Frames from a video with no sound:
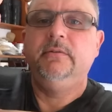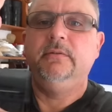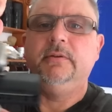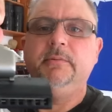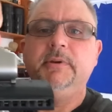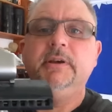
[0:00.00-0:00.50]

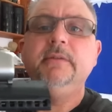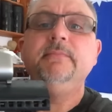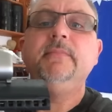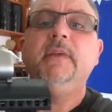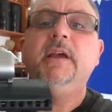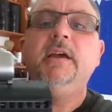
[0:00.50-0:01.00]
There we go,
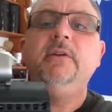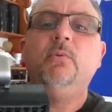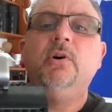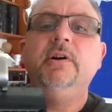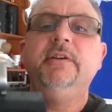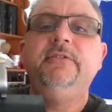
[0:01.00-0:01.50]

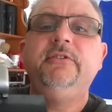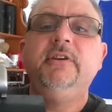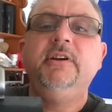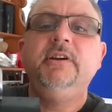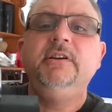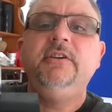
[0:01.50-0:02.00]
headwise.
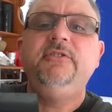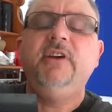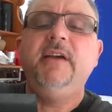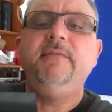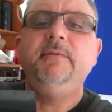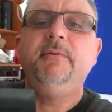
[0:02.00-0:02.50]
You're
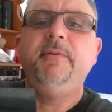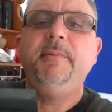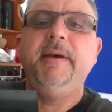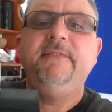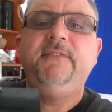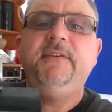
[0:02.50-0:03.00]
shaving with
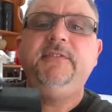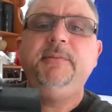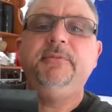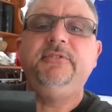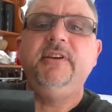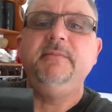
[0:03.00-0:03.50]
about
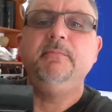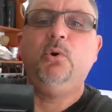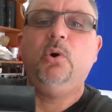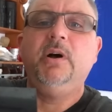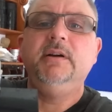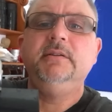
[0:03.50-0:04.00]
50%
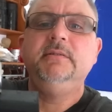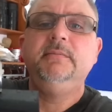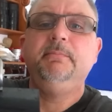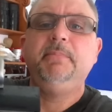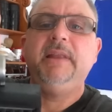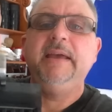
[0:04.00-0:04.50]
more
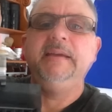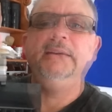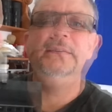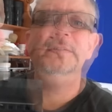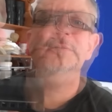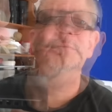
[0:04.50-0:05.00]

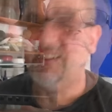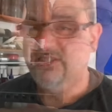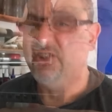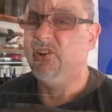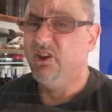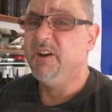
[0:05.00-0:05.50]
blade. That's
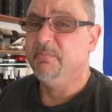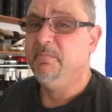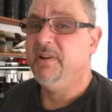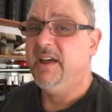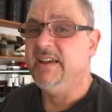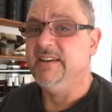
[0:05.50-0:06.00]
a lot of
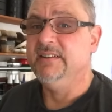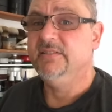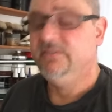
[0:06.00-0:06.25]
blade,